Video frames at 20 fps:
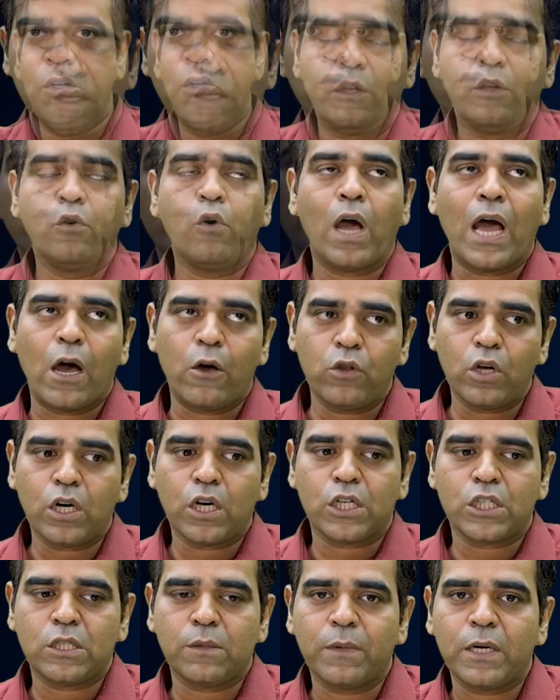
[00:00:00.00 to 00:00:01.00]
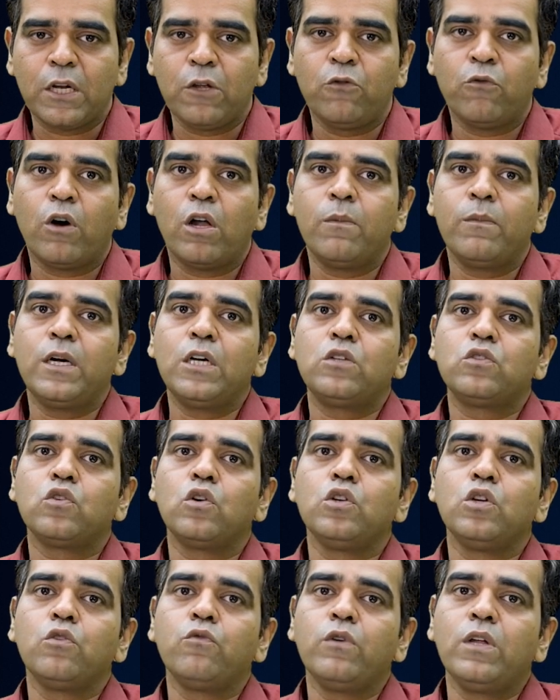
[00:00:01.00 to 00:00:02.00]
You have the customer involvement, so
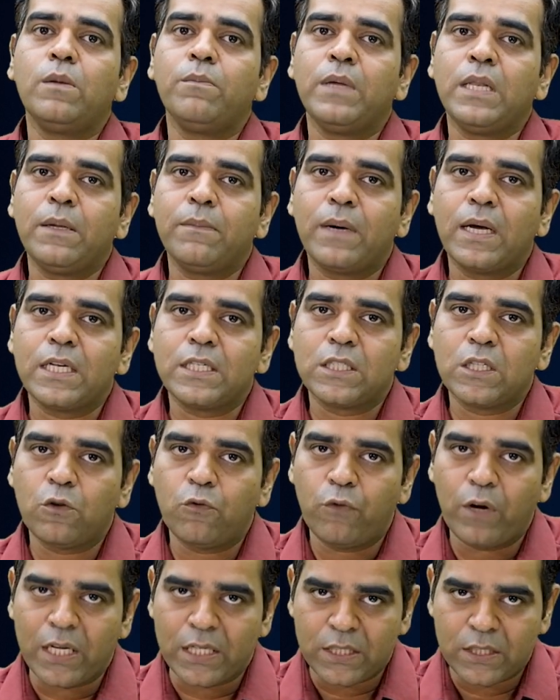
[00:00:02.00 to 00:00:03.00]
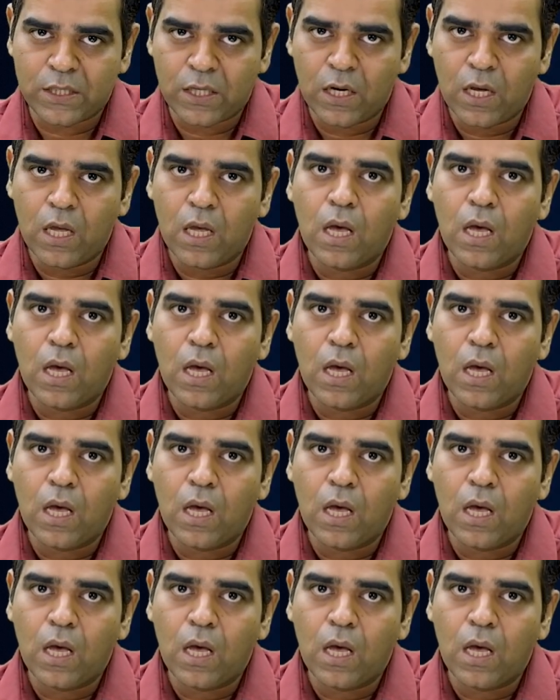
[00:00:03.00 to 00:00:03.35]
you will minimize the waste.